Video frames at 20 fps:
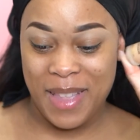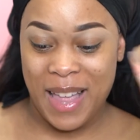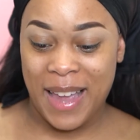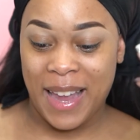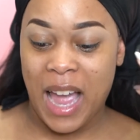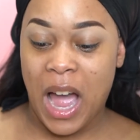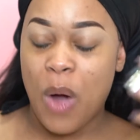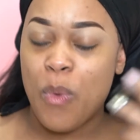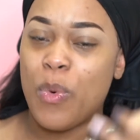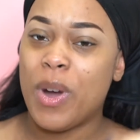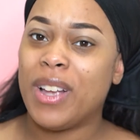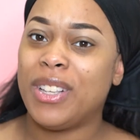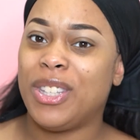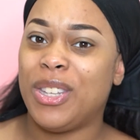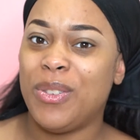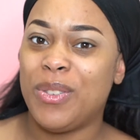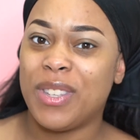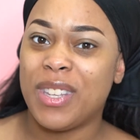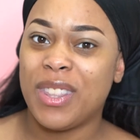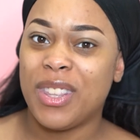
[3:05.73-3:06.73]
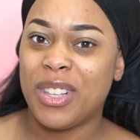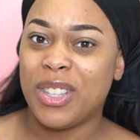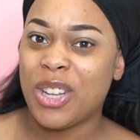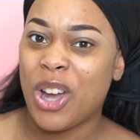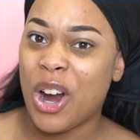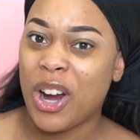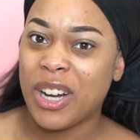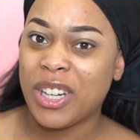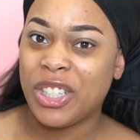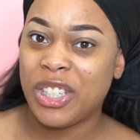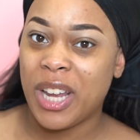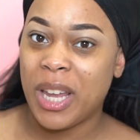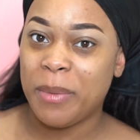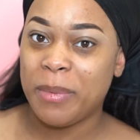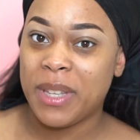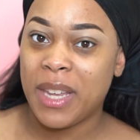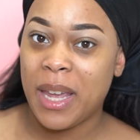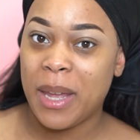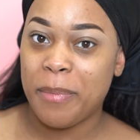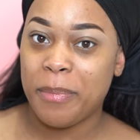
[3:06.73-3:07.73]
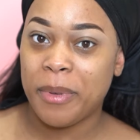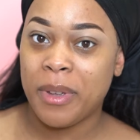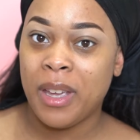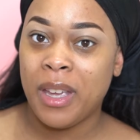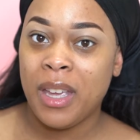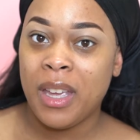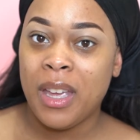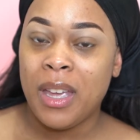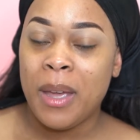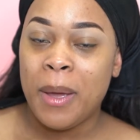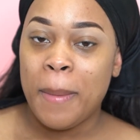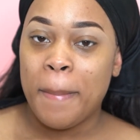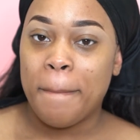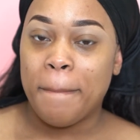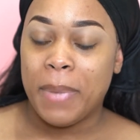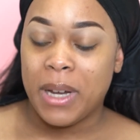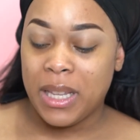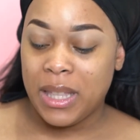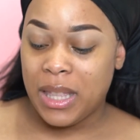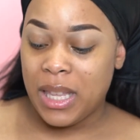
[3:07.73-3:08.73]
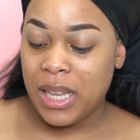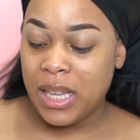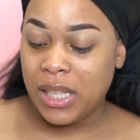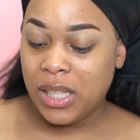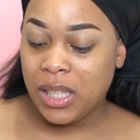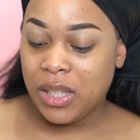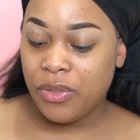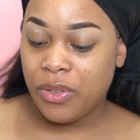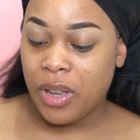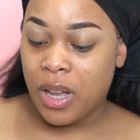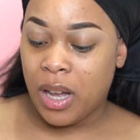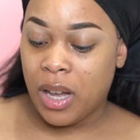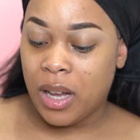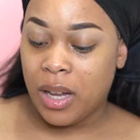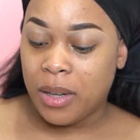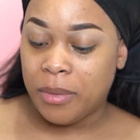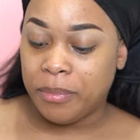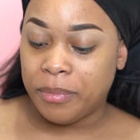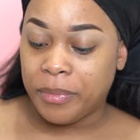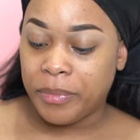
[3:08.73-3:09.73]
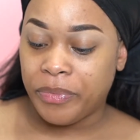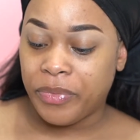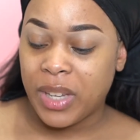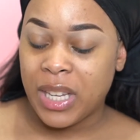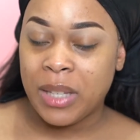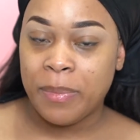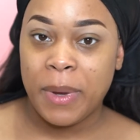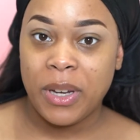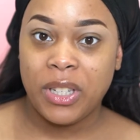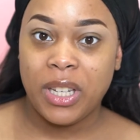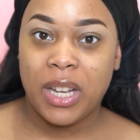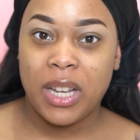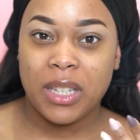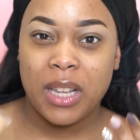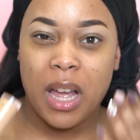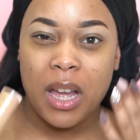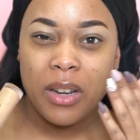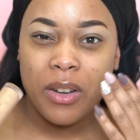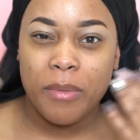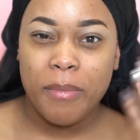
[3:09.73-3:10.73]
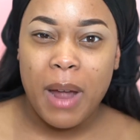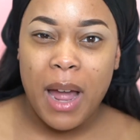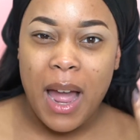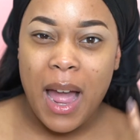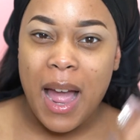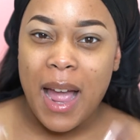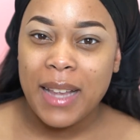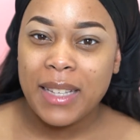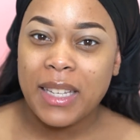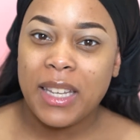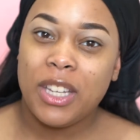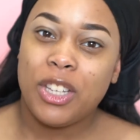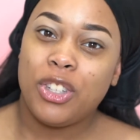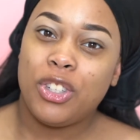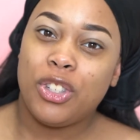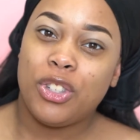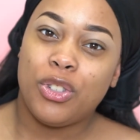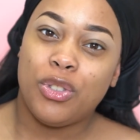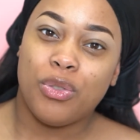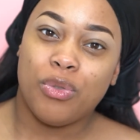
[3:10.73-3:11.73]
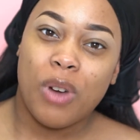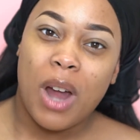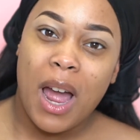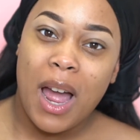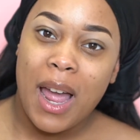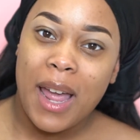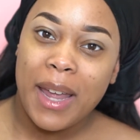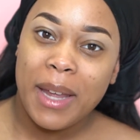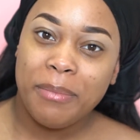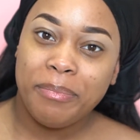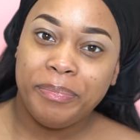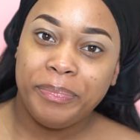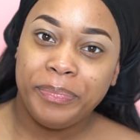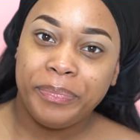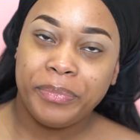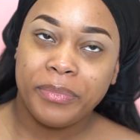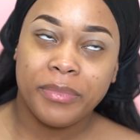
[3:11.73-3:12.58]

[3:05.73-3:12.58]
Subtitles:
Like I was using the Tarte Shape Tape, but this, especially because under my eyes gets dry,